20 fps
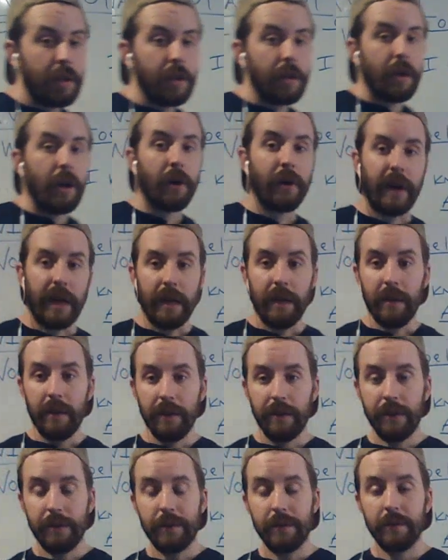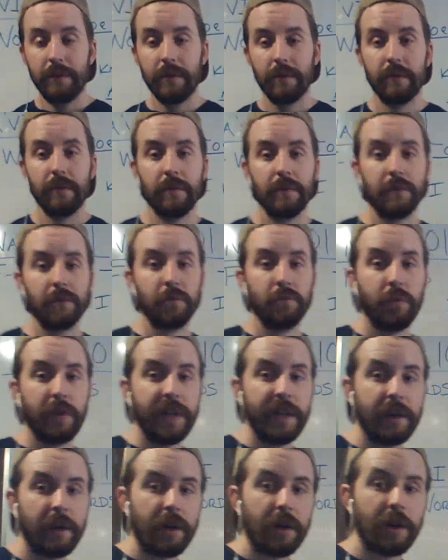All right.
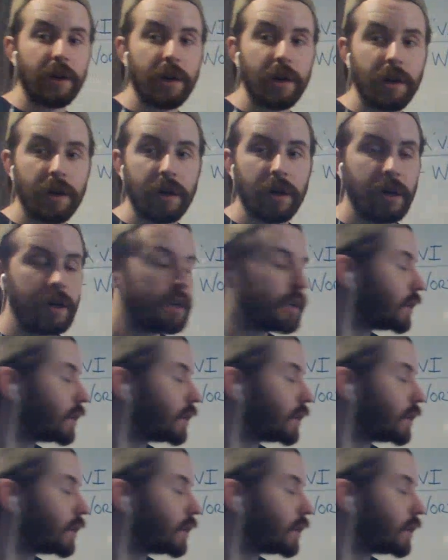We are